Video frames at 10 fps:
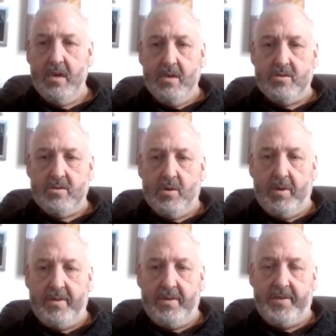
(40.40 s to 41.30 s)
some
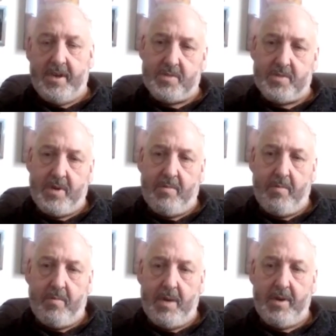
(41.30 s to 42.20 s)
of the things people
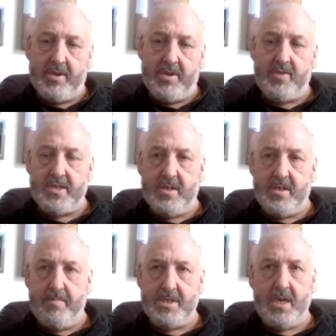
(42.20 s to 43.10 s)
may be interested
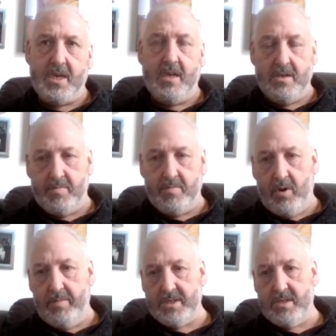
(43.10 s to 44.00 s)
in, particularly small
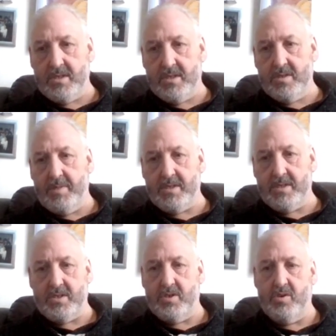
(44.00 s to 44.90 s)

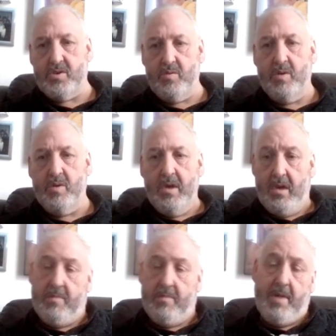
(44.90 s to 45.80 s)
businesses who
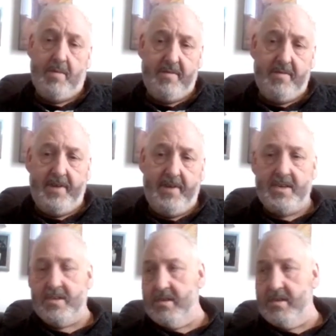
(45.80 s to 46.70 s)
may be
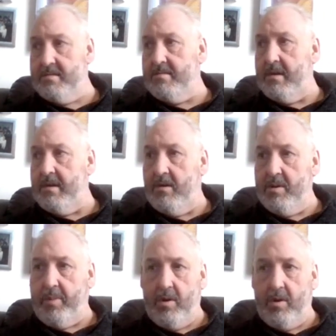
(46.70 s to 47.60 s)
facing
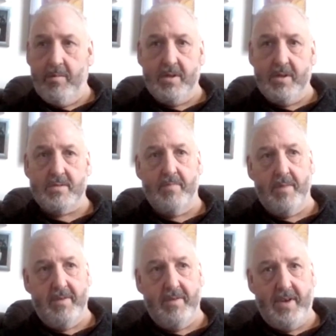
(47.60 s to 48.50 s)
unemployment, may
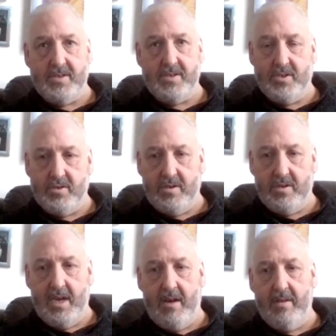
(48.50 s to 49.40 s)
be facing
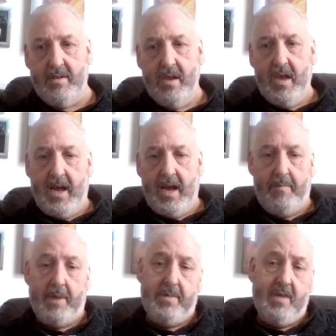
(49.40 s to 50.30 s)
shutdown, and
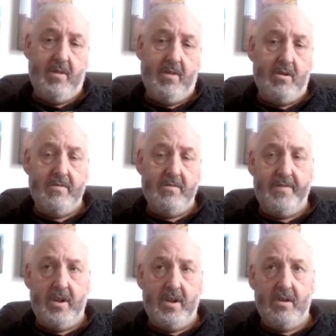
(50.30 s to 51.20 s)
might be even looking
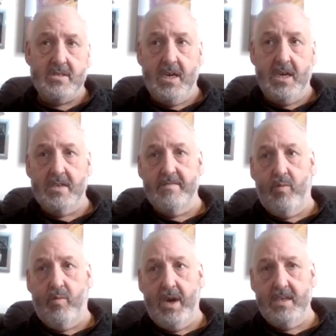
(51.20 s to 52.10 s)
for an alternative
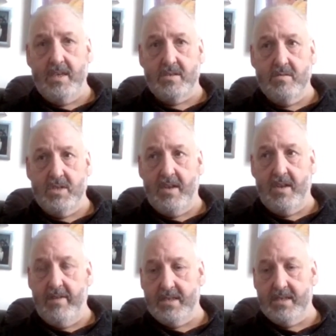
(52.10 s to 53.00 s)
way to
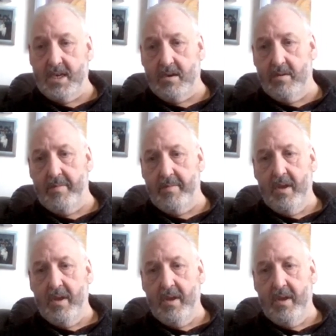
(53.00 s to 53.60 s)
generate income,